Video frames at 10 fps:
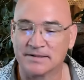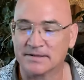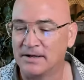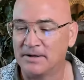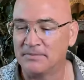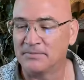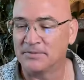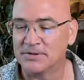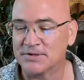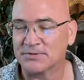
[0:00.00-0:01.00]
Um,
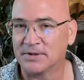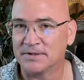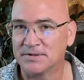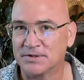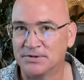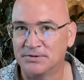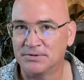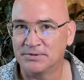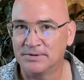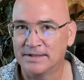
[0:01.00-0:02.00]
we just want
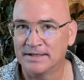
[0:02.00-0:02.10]
to